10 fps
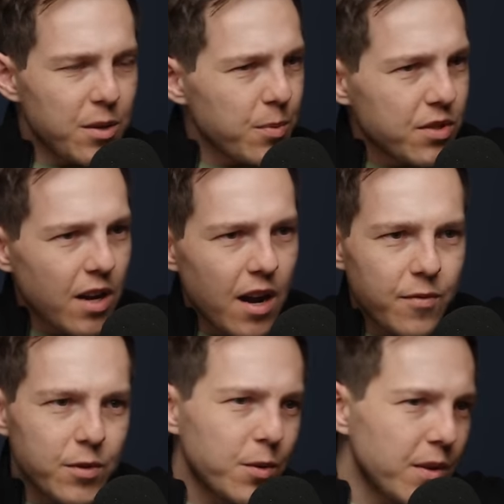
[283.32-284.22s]
cheaper
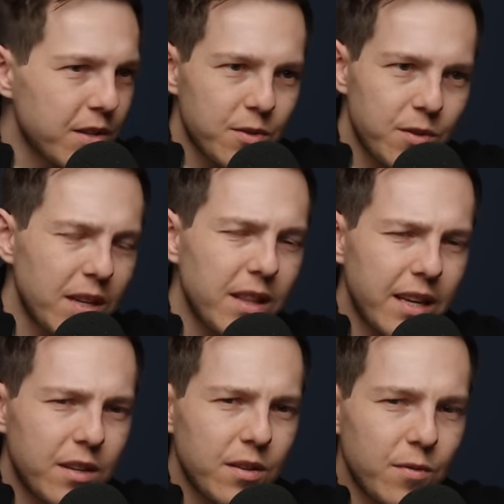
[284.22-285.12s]
stuff or doing this or do,
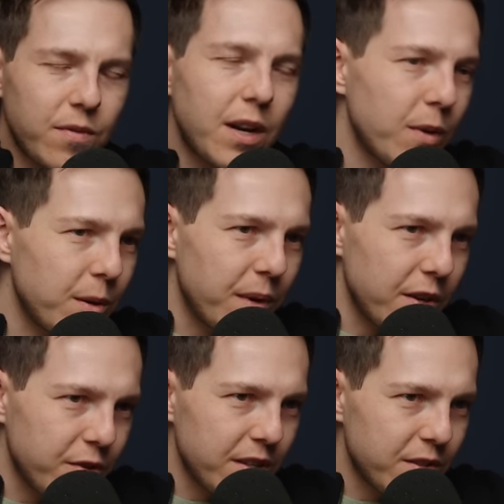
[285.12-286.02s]
like he'll find a way to budget.